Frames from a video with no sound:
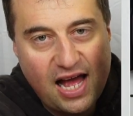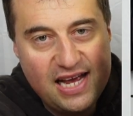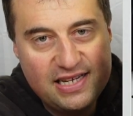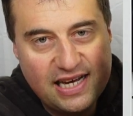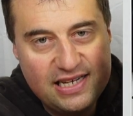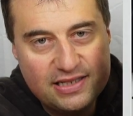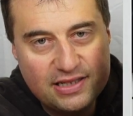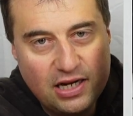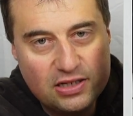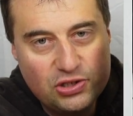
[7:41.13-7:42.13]

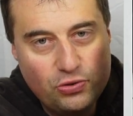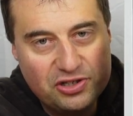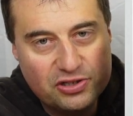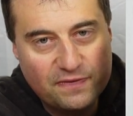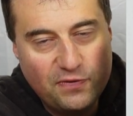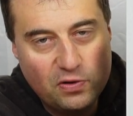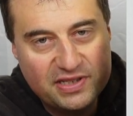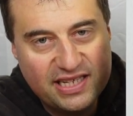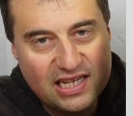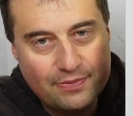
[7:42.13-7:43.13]
ADATA
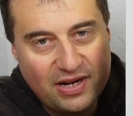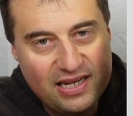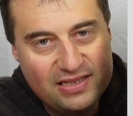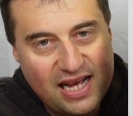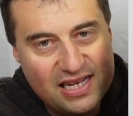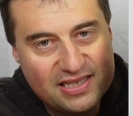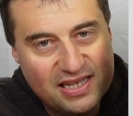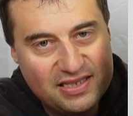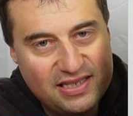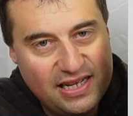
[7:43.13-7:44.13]
240 gigabyte
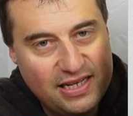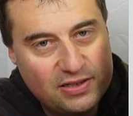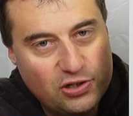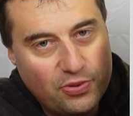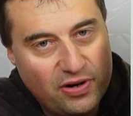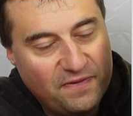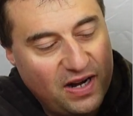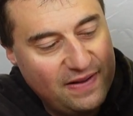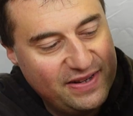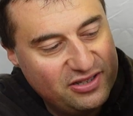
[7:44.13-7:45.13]
SSD,
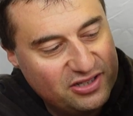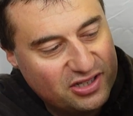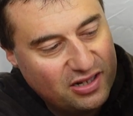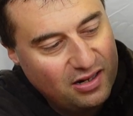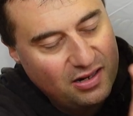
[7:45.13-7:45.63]
2.5 inch.